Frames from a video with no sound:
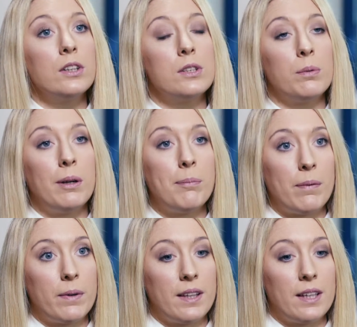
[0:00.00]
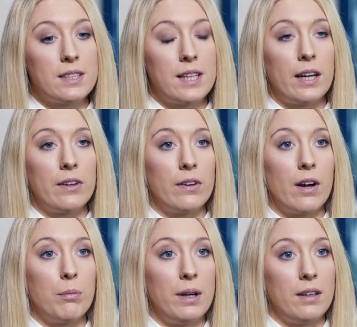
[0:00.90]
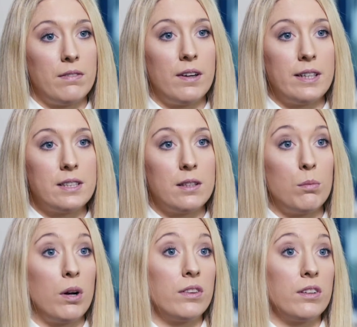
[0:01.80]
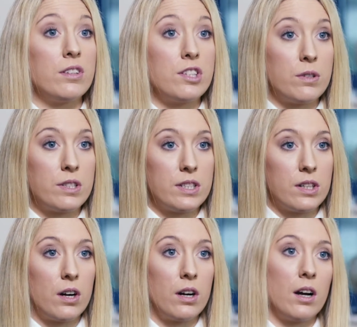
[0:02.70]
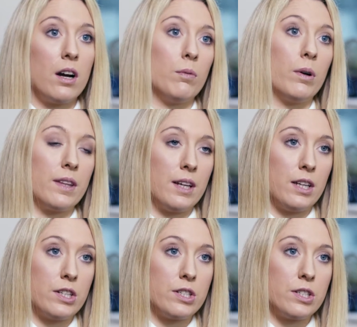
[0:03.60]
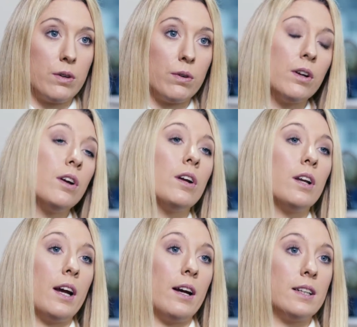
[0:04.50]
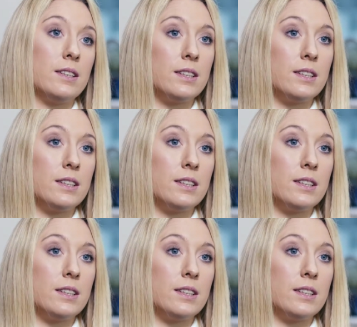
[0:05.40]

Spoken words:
So we'll meet with the executor and we'll advise them what their duties are and what they need to do. Now, as a